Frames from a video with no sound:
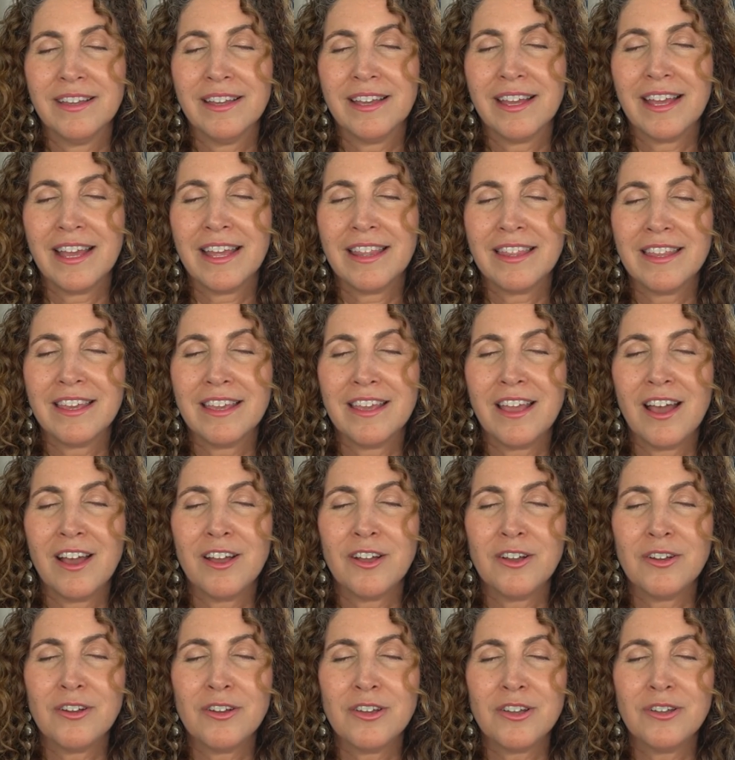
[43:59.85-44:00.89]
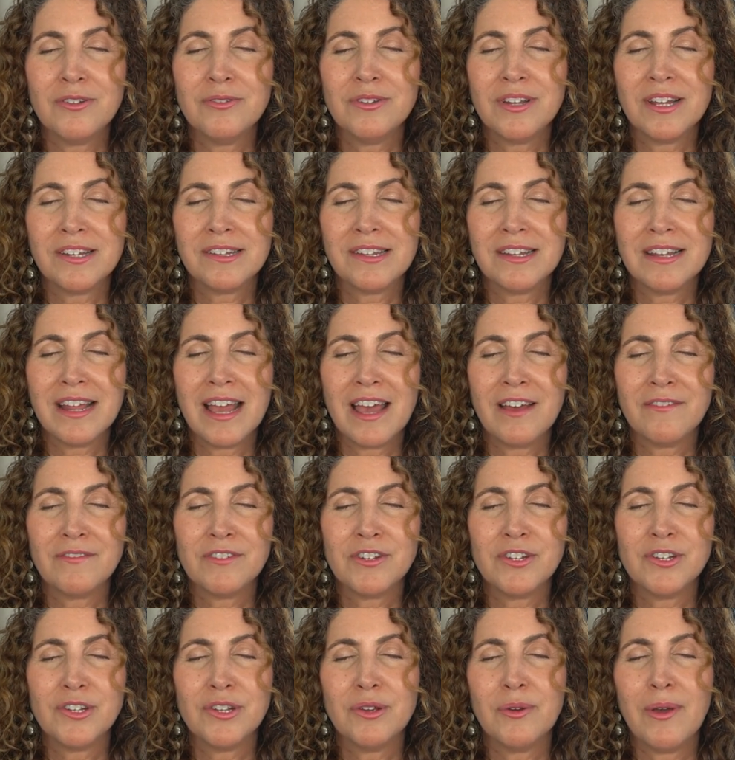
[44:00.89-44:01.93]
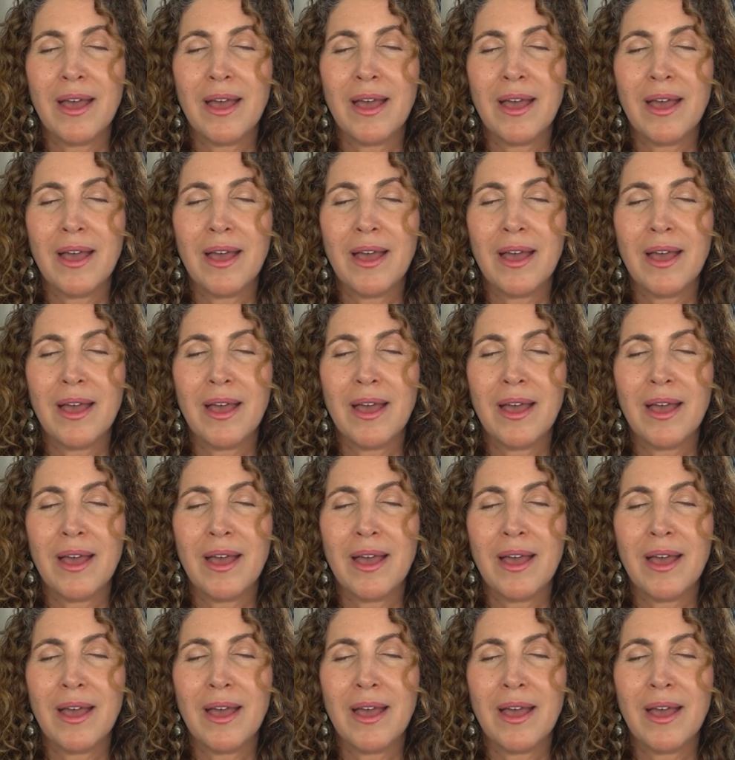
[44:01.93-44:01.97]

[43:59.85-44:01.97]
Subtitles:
And the younger you doesn't have to do